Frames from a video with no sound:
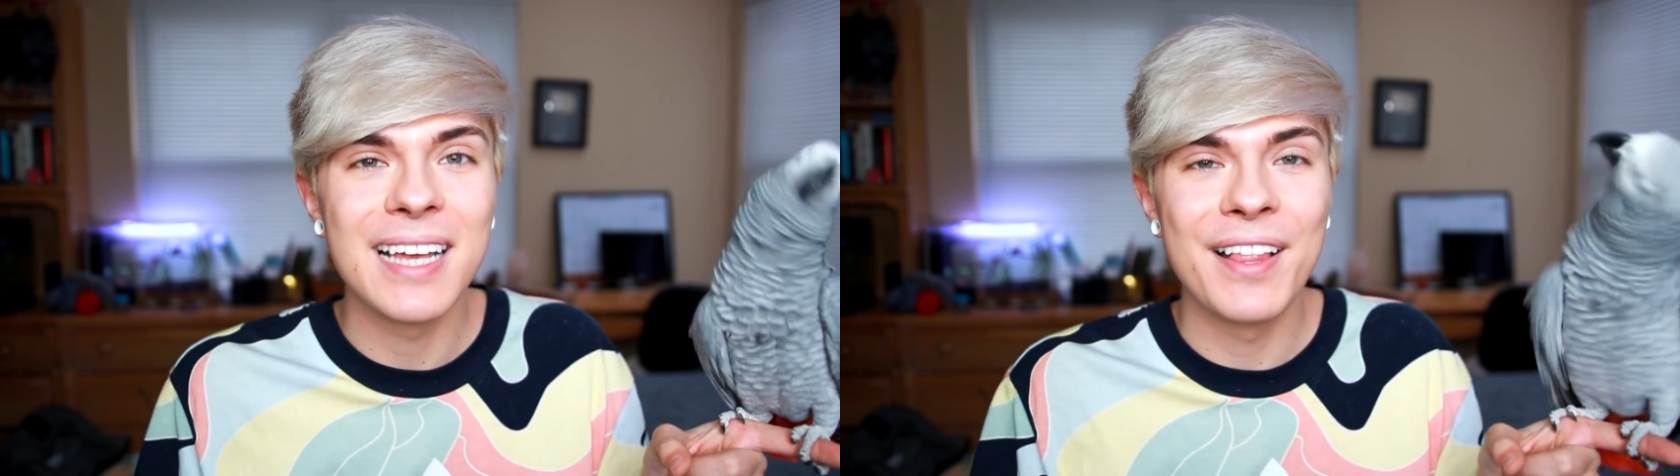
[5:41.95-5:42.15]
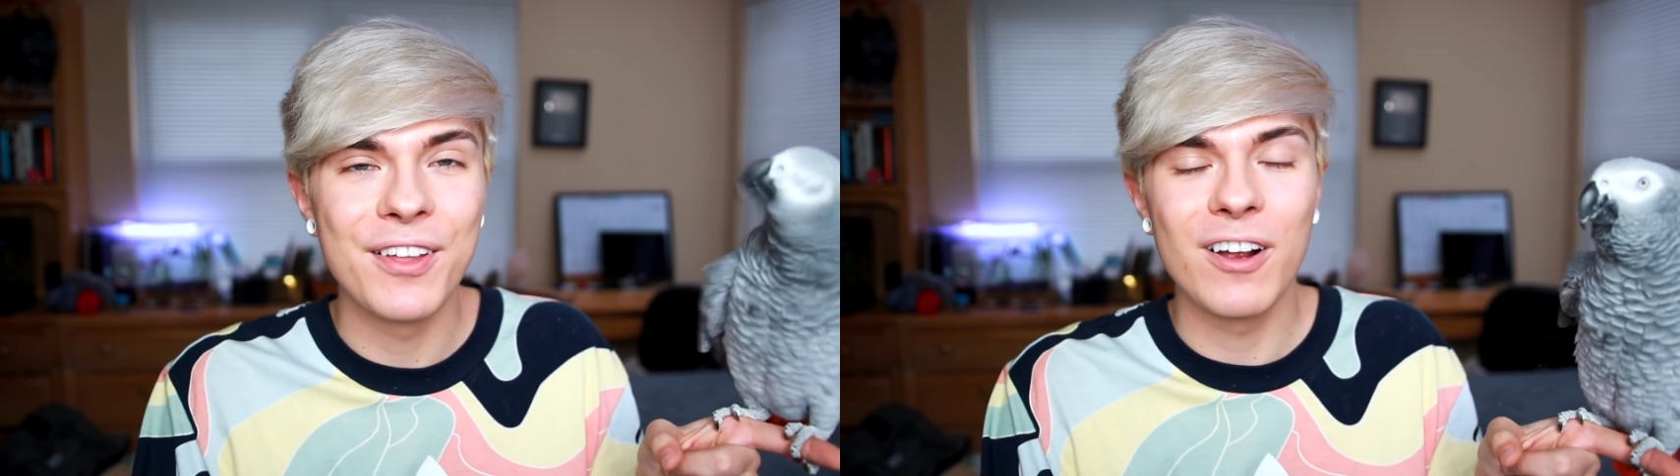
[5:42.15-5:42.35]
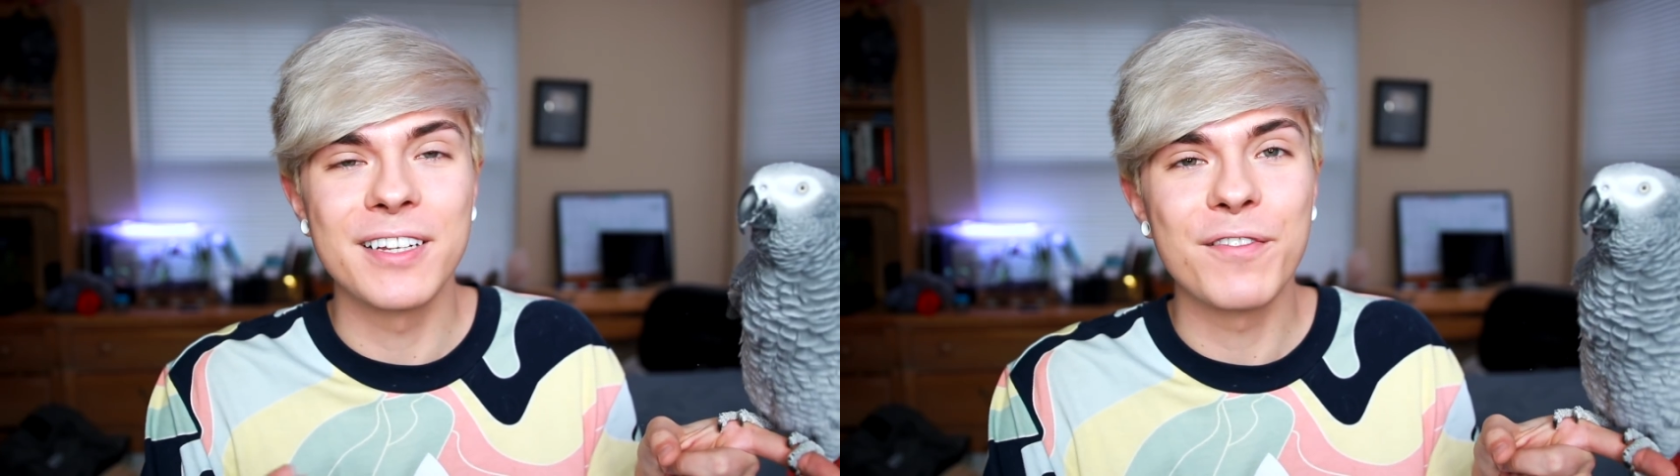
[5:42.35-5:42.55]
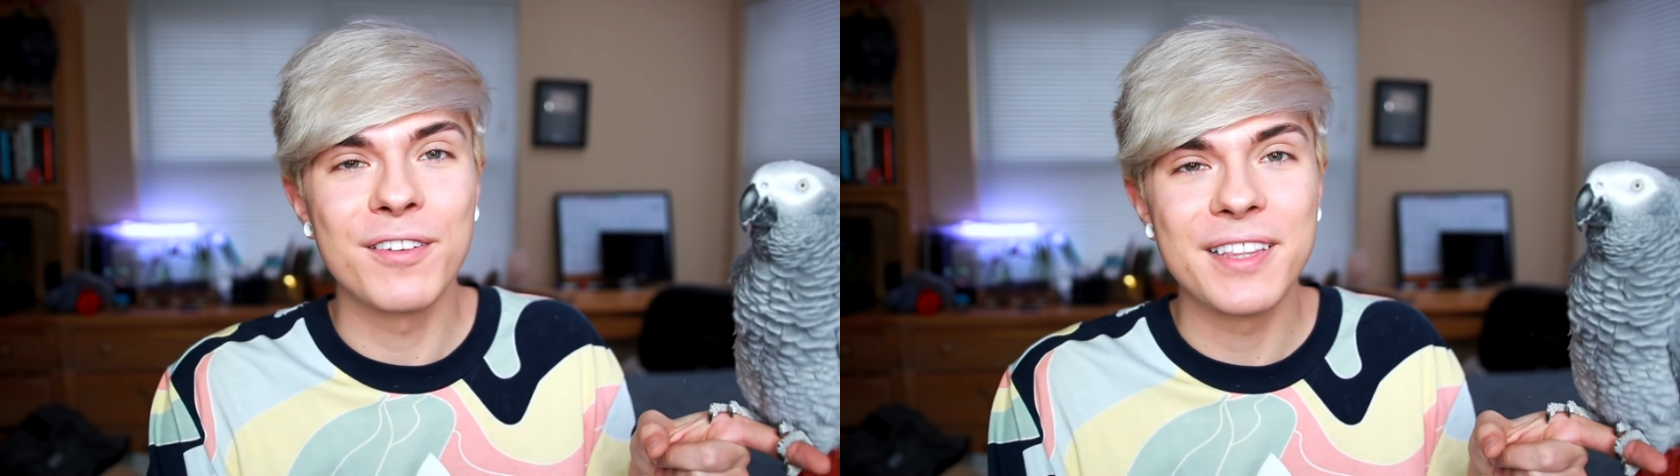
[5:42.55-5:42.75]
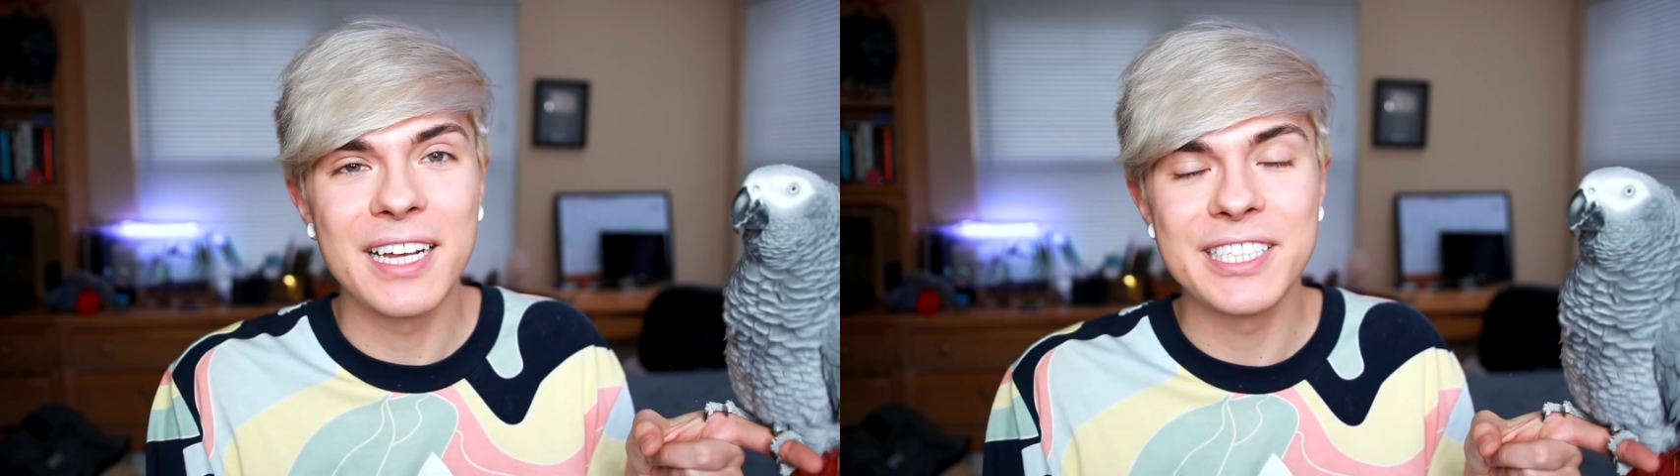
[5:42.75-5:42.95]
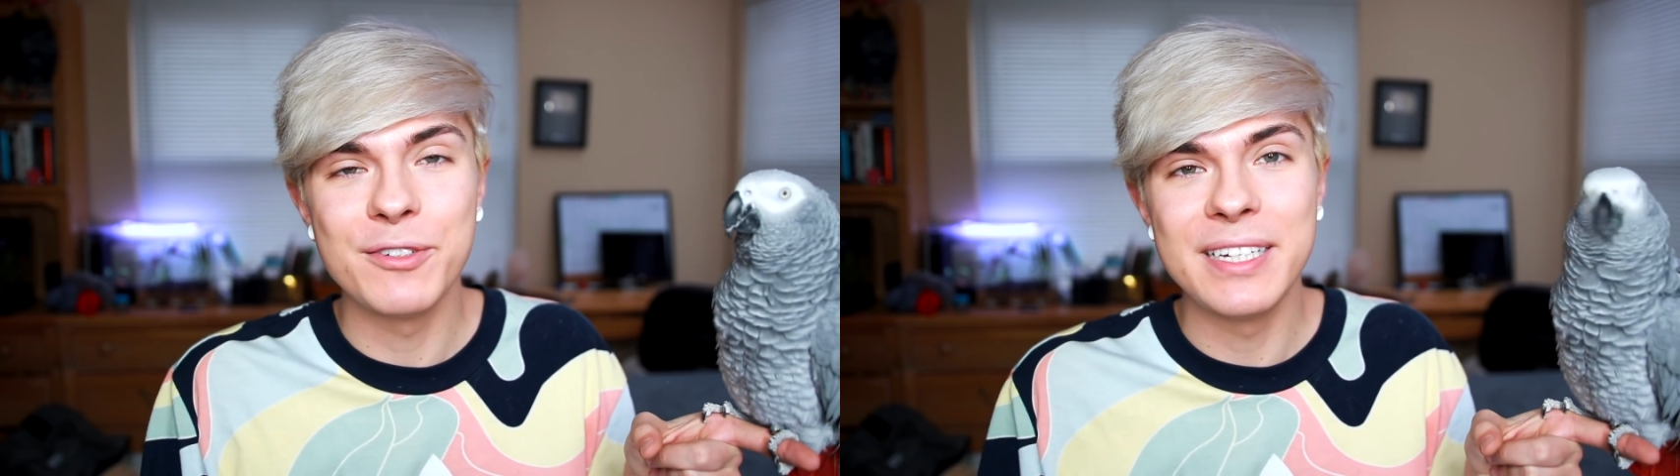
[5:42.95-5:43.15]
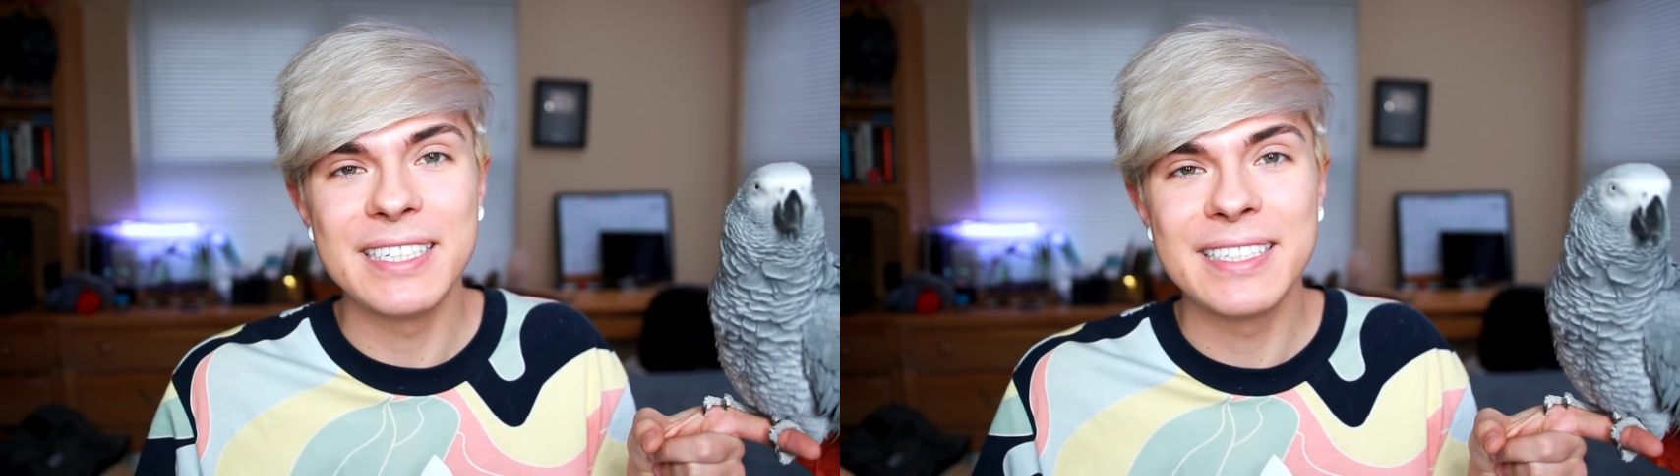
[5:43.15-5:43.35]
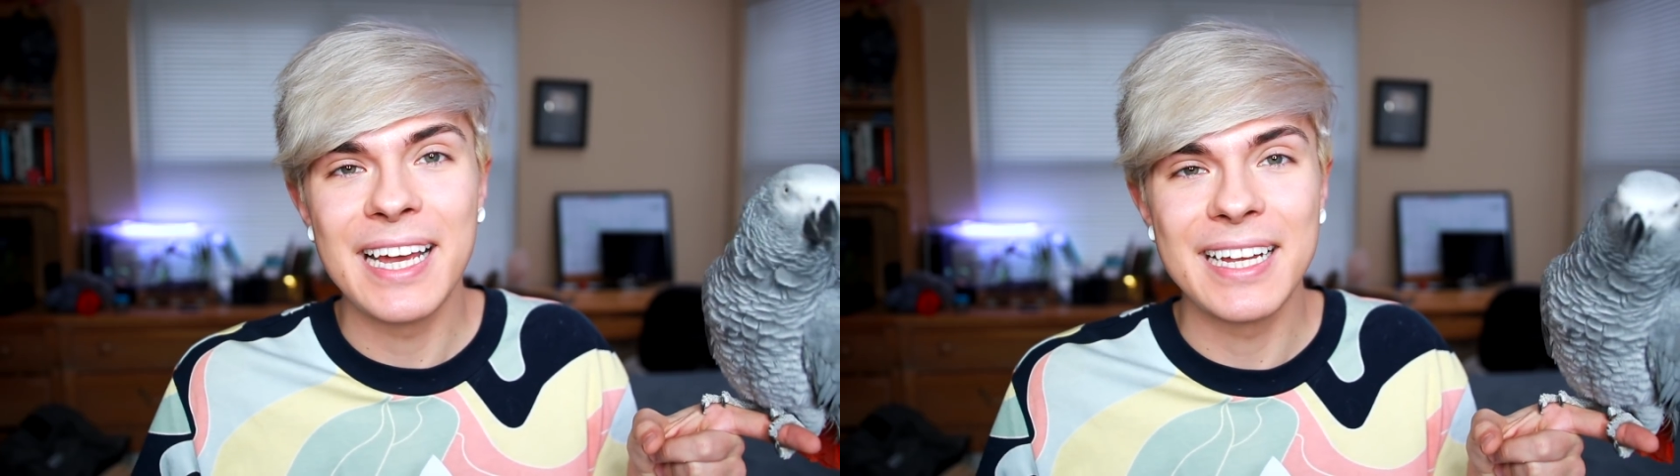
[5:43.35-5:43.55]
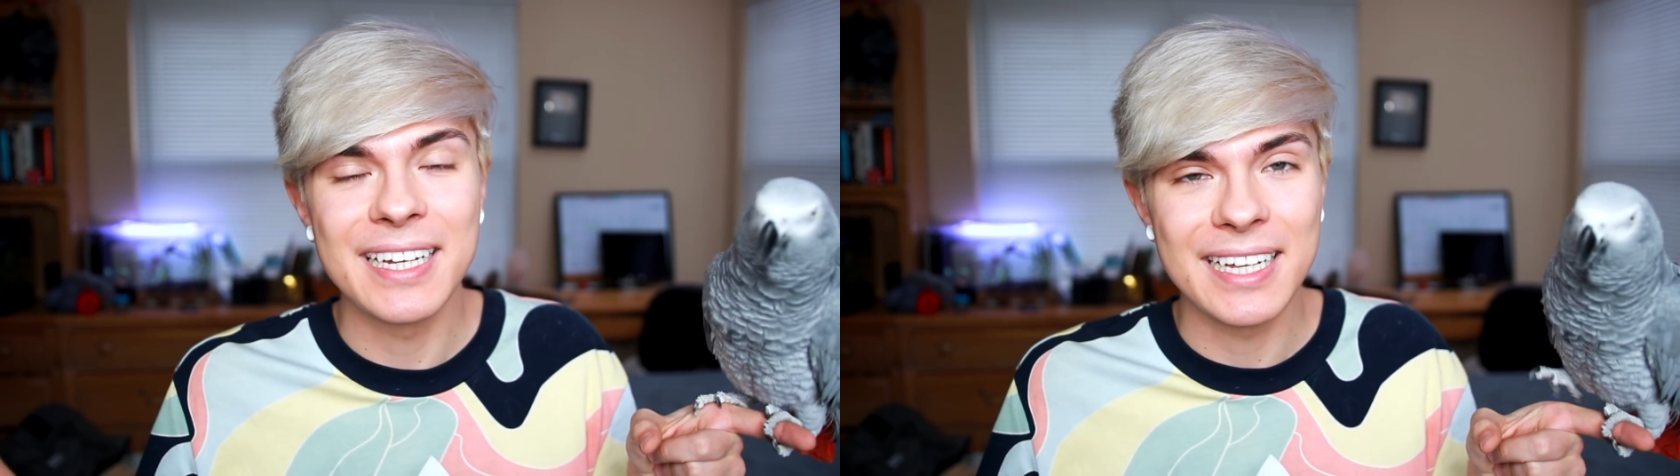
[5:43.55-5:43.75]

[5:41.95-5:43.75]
and there are different things you need to take into